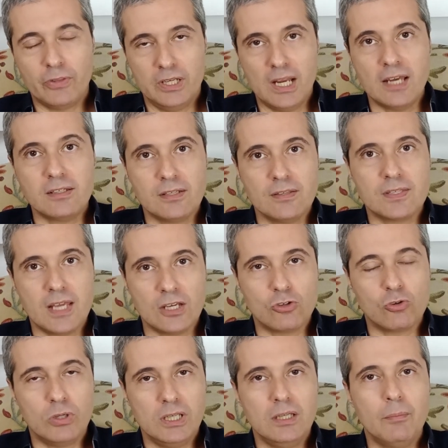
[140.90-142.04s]
of the 19th
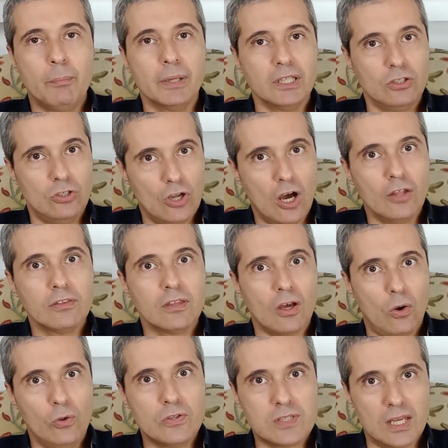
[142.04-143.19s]
century, but not the
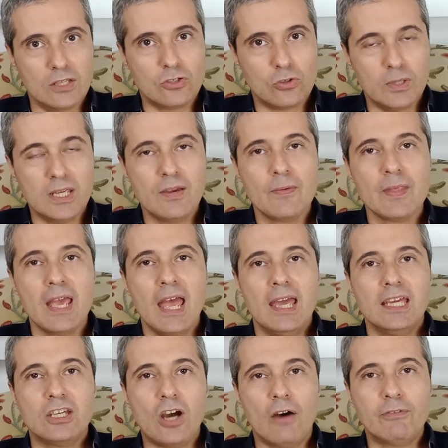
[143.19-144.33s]
whole century.
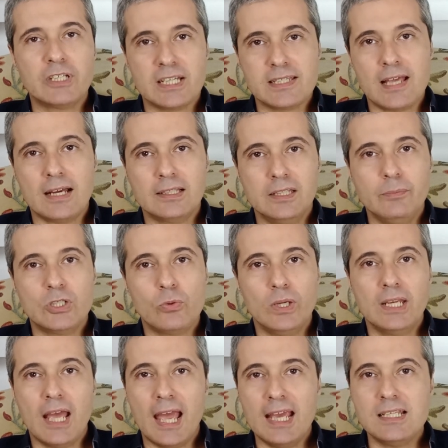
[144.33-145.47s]
It covered exactly
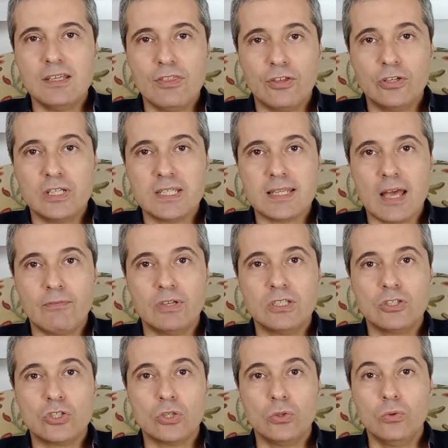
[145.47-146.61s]
between
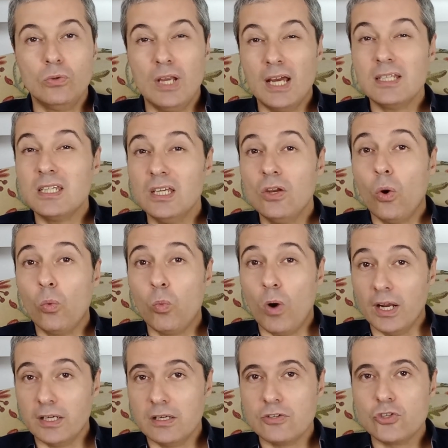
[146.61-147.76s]
1837 to
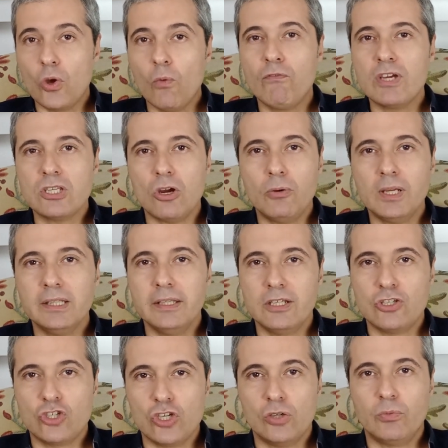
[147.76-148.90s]
1901. So Victorian
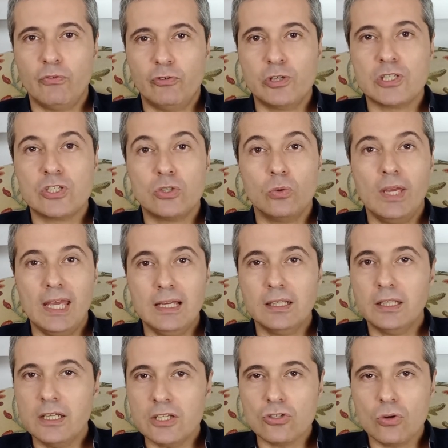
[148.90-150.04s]
literature refers to
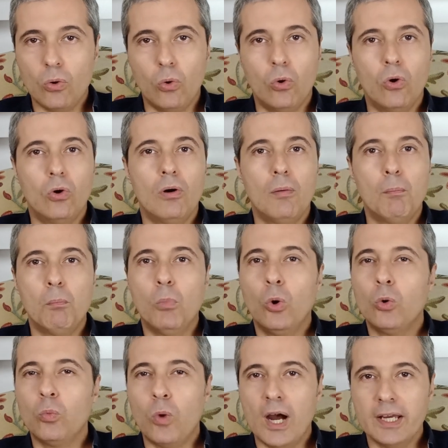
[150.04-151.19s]
English or
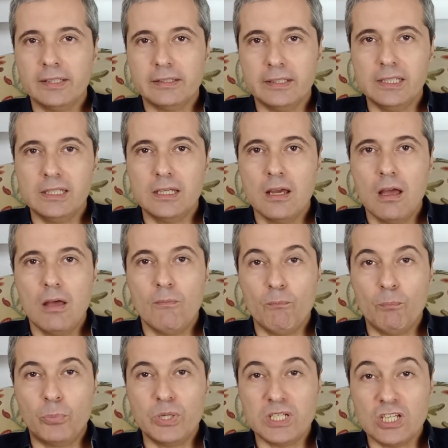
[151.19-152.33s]
more widely
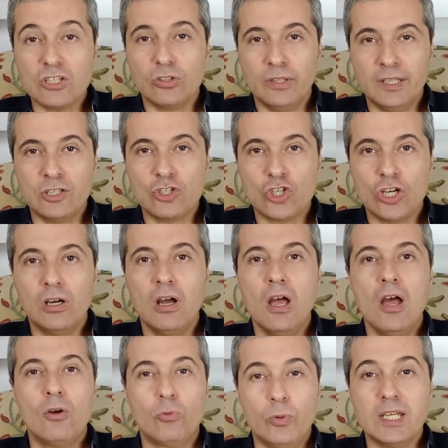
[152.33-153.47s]
British literature
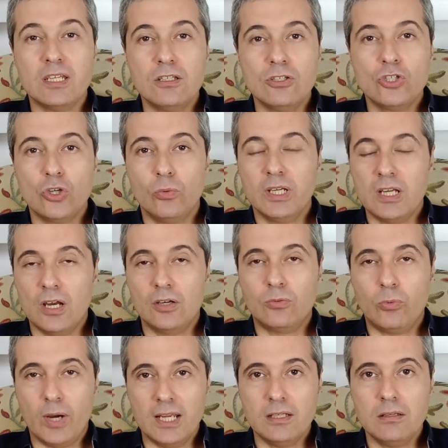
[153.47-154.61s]
written during her
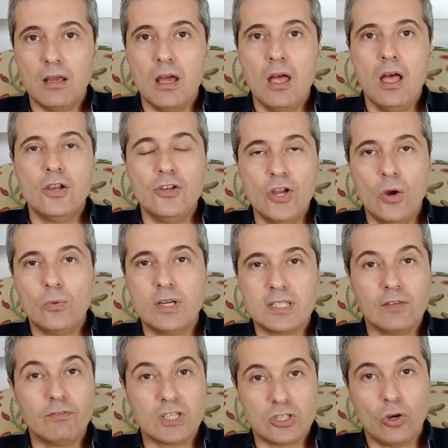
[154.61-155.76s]
reign, known
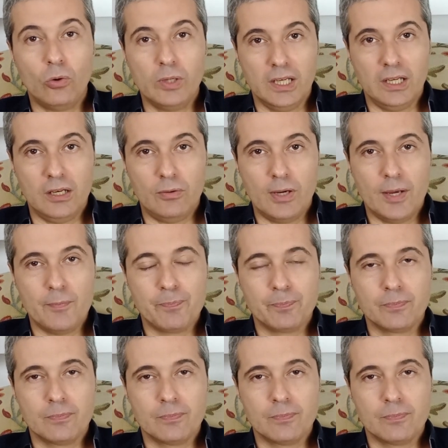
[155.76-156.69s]
as the Victorian era.